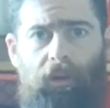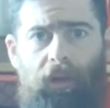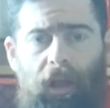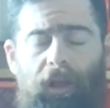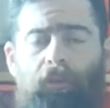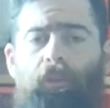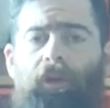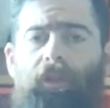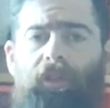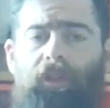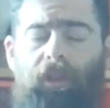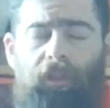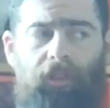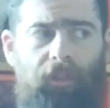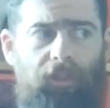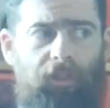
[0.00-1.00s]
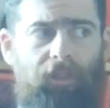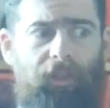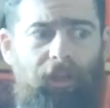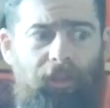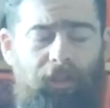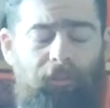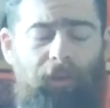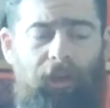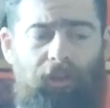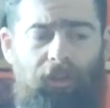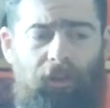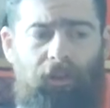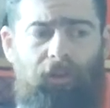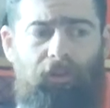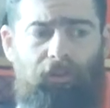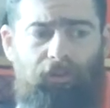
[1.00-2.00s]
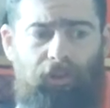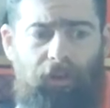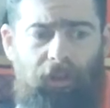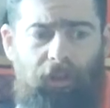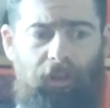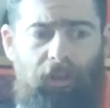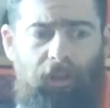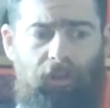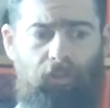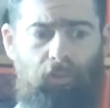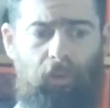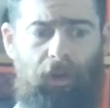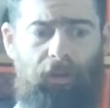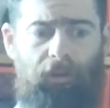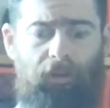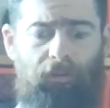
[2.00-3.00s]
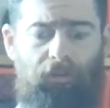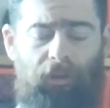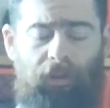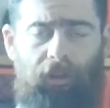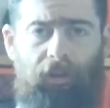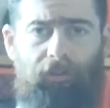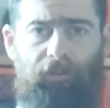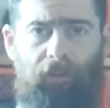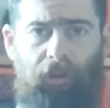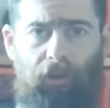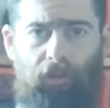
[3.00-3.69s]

And what the thing that makes it a little tricky is when you're really in a flow